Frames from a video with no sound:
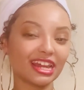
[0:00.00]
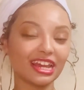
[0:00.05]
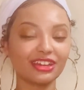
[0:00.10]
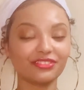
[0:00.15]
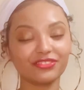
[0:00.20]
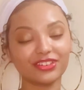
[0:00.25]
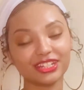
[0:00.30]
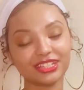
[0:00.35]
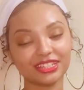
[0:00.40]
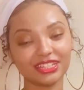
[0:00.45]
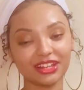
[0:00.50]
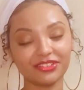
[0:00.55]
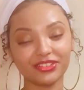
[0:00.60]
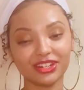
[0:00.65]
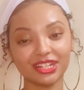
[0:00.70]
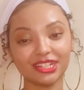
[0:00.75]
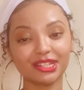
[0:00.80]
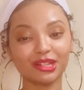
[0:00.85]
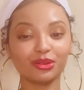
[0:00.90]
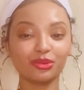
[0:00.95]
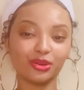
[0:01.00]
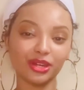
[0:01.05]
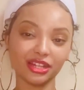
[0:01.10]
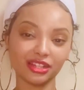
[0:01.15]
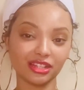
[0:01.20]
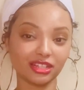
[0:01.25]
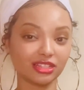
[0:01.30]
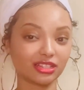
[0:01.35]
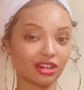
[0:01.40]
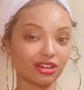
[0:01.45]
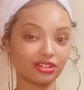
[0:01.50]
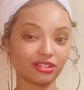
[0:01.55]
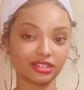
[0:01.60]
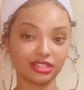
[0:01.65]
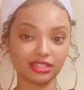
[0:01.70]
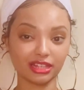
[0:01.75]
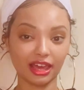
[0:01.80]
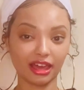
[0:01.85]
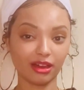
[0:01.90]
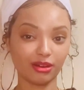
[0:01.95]
and festivities quickly turns
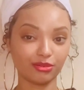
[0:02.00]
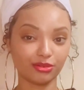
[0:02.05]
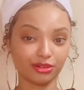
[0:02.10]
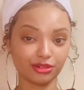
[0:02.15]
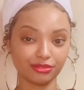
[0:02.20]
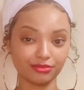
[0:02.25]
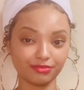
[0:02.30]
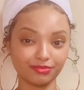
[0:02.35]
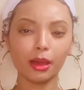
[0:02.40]
sour.